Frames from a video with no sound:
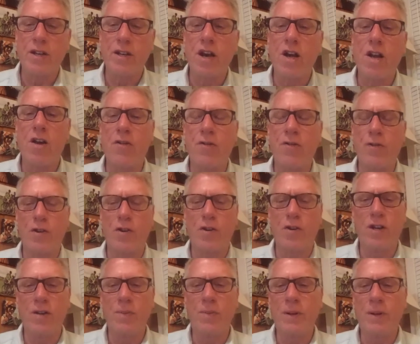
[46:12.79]
and
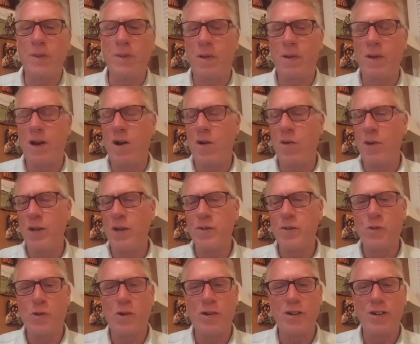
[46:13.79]
colorful, and people always
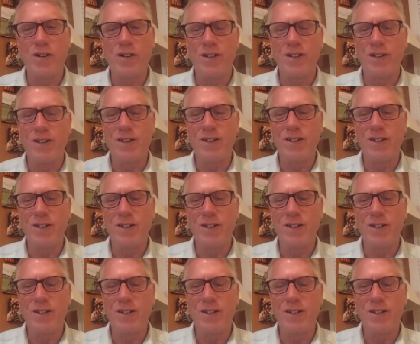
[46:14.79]
wanted to.